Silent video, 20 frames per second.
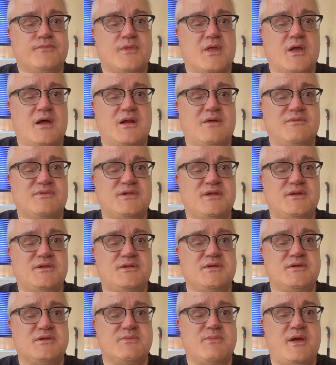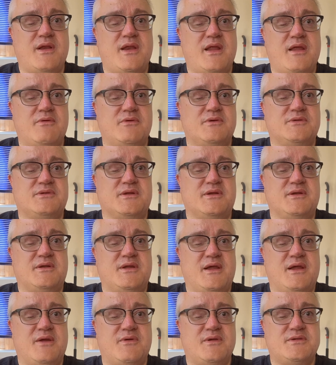and I've sent it to my nearest and
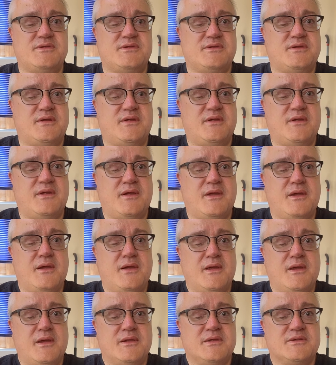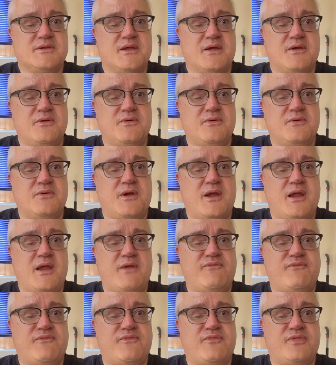dearest. So
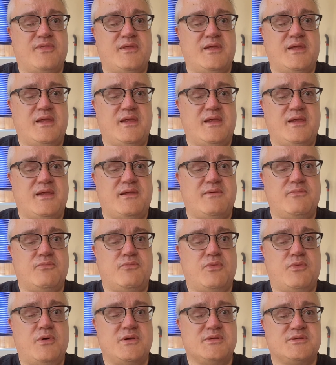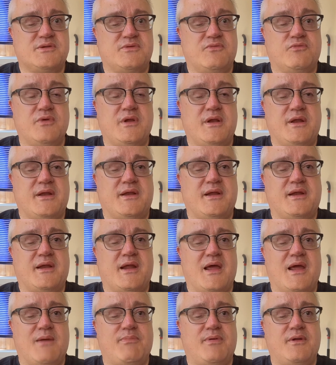if the worst really did
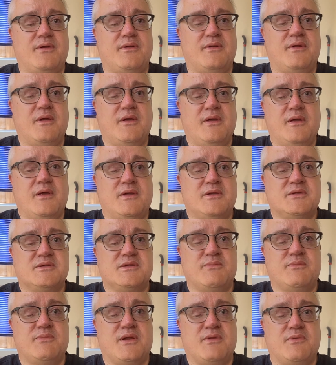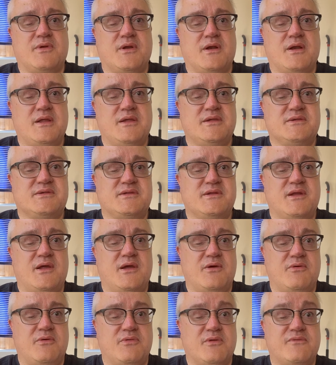happen, somebody would at least
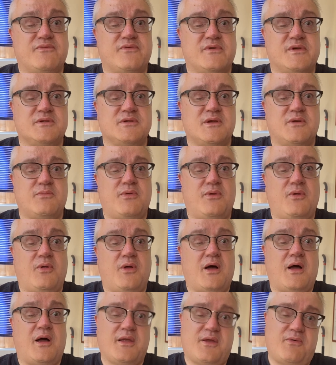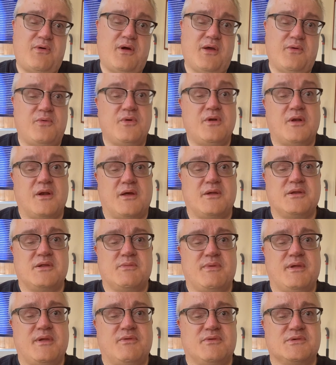know that, for example, I quite would like to
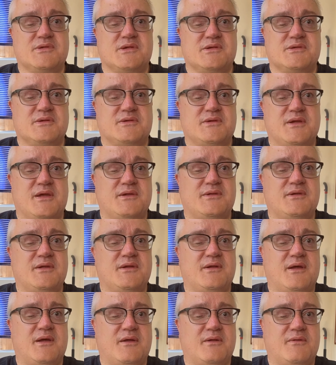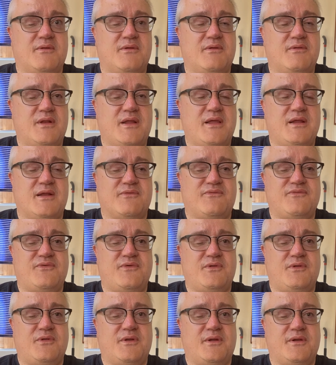be resuscitated. I lead a
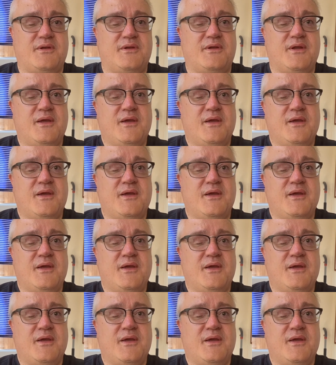full and